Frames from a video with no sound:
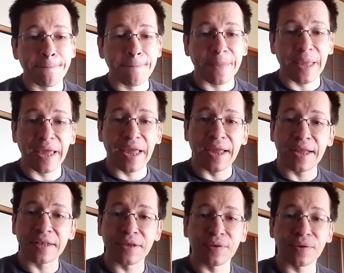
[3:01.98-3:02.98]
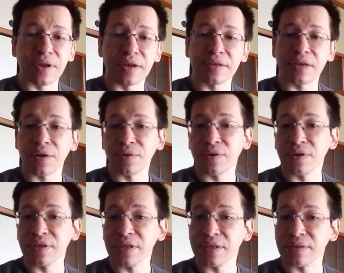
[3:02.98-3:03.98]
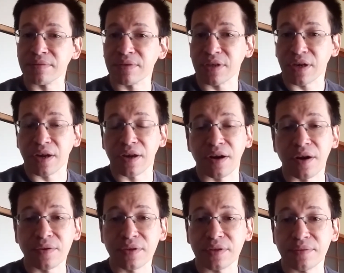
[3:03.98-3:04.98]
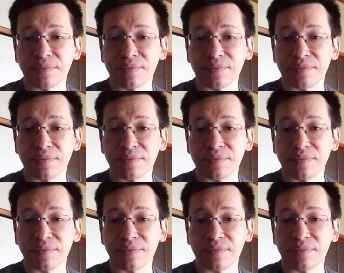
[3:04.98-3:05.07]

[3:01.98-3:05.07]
and you can download and check it out.